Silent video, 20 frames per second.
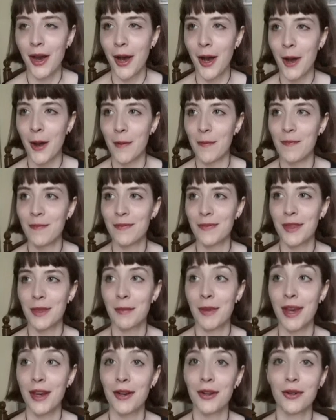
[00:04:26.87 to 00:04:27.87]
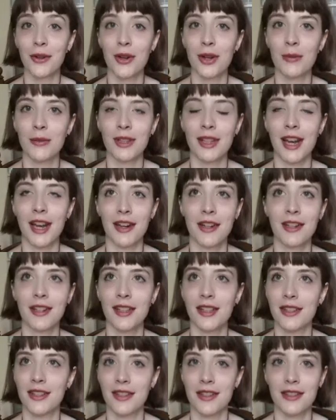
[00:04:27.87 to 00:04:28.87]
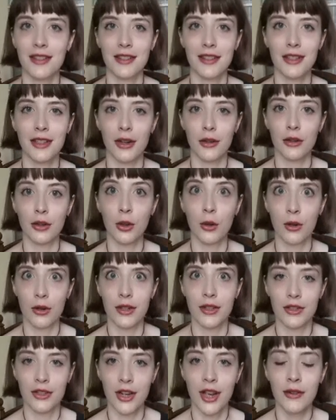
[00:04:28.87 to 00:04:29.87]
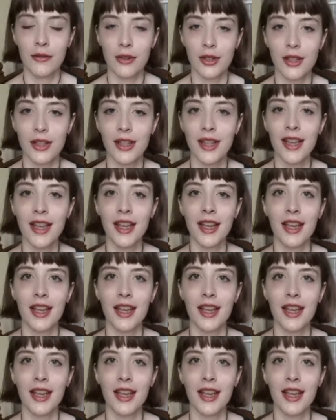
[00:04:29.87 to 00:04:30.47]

Um, the paranormal and actually just, you know, lore in general